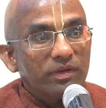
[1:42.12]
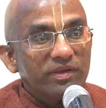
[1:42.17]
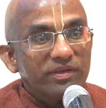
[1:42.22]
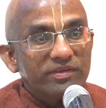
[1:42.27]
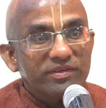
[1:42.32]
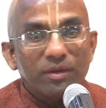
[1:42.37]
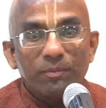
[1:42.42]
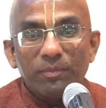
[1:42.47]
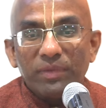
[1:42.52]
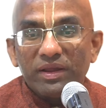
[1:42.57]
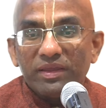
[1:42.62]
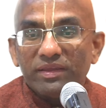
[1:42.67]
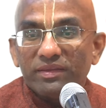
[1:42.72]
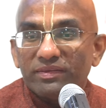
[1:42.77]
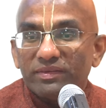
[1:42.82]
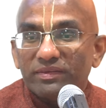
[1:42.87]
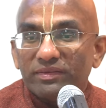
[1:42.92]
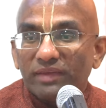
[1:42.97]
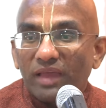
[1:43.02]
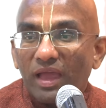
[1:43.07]
somebody
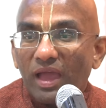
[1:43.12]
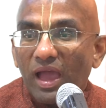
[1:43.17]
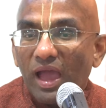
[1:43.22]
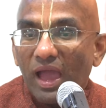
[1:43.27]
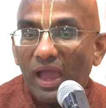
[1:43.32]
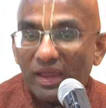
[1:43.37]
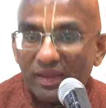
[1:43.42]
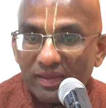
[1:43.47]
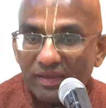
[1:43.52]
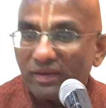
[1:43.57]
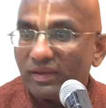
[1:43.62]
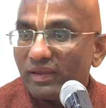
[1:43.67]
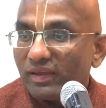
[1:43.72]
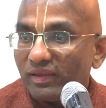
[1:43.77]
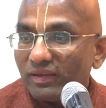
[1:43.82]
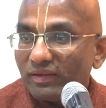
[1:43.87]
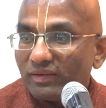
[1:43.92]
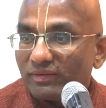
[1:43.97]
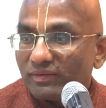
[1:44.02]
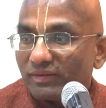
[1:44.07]
is
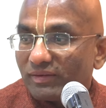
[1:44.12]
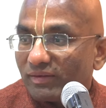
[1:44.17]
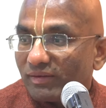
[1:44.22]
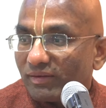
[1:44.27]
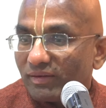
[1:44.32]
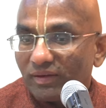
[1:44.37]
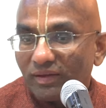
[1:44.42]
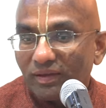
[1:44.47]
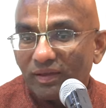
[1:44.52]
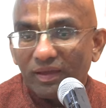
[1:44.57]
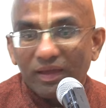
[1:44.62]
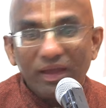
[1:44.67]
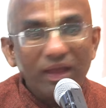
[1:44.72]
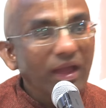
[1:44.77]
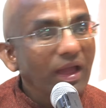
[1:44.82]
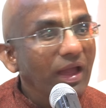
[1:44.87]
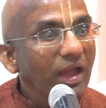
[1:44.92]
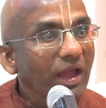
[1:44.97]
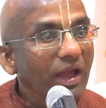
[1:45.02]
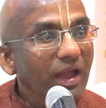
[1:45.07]
angry
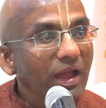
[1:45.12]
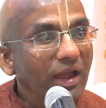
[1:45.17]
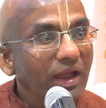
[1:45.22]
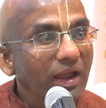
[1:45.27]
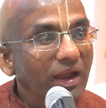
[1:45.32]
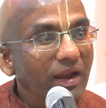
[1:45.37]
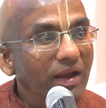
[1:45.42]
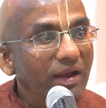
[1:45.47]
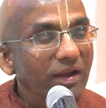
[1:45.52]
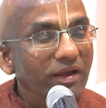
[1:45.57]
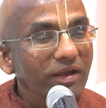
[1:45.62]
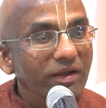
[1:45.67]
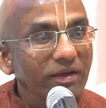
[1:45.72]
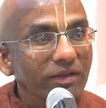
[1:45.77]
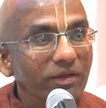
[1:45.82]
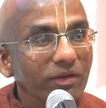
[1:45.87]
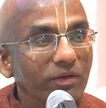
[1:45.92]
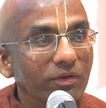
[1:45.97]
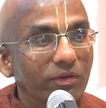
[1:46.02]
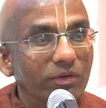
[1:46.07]
and
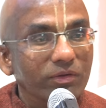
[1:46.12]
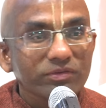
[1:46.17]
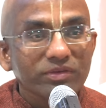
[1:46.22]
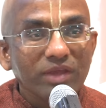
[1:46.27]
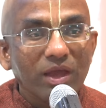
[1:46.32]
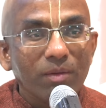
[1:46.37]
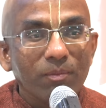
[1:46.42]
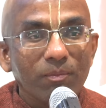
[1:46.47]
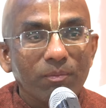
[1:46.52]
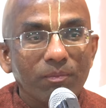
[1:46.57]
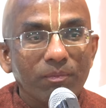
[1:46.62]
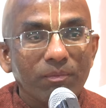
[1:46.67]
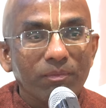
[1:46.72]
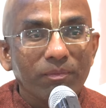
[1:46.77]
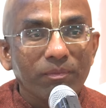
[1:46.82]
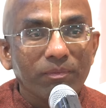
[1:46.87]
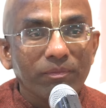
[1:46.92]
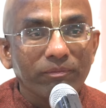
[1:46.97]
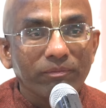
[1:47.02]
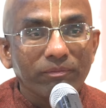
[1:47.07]
it,
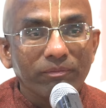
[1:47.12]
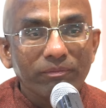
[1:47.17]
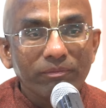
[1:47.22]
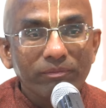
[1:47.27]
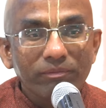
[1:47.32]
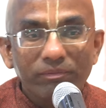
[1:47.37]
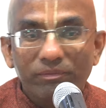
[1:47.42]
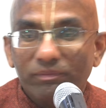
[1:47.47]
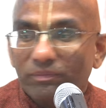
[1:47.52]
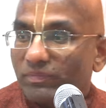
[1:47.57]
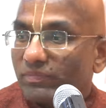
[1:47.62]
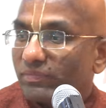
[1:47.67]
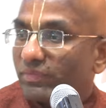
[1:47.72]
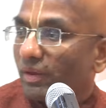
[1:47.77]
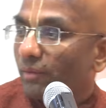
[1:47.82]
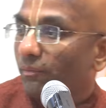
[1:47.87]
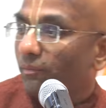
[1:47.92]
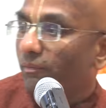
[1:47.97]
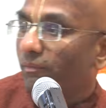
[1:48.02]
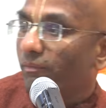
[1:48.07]
some
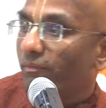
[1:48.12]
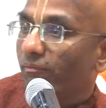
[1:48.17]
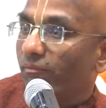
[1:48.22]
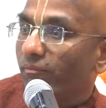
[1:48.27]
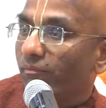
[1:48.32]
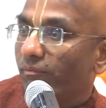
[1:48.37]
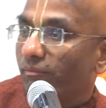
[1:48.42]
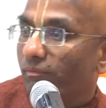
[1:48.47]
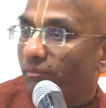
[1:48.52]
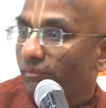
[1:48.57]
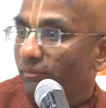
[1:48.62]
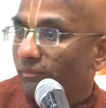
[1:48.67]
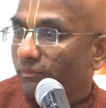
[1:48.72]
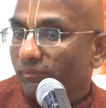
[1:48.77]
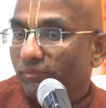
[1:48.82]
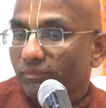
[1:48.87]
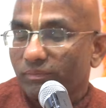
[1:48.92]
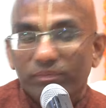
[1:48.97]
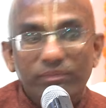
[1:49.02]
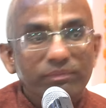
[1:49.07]
some
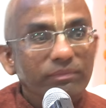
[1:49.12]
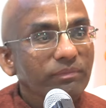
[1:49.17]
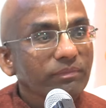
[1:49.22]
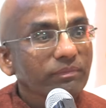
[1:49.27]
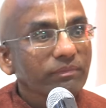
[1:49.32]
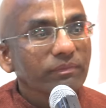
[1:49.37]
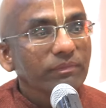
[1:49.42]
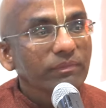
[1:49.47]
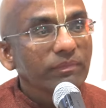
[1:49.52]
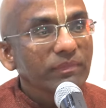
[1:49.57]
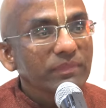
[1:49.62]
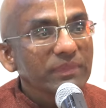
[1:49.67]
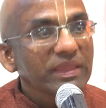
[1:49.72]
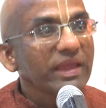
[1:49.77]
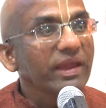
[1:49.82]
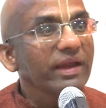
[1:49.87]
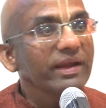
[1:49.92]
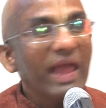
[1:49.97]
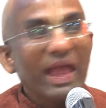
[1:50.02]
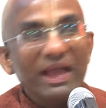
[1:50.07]
they
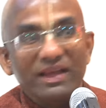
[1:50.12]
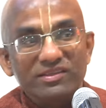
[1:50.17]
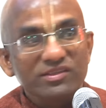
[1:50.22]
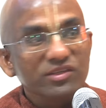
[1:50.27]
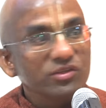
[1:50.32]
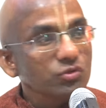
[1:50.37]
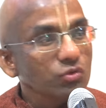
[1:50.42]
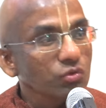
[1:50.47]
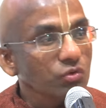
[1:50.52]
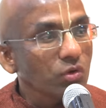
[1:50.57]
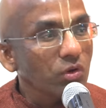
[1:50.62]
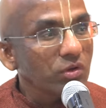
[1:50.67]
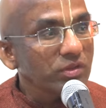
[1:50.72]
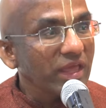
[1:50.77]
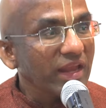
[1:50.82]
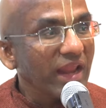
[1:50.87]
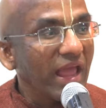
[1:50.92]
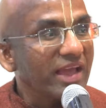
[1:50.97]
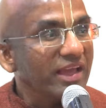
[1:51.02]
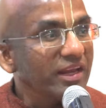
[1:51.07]
get access to
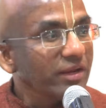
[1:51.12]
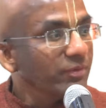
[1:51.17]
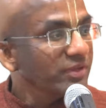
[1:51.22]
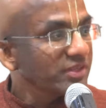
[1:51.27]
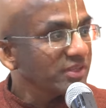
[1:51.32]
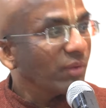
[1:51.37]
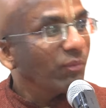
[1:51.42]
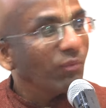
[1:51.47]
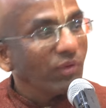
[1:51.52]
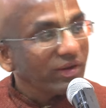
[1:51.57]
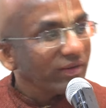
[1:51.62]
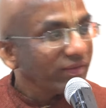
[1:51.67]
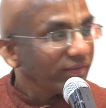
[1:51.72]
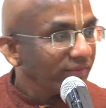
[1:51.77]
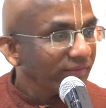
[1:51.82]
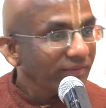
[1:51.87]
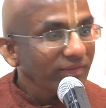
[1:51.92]
they're angry with someone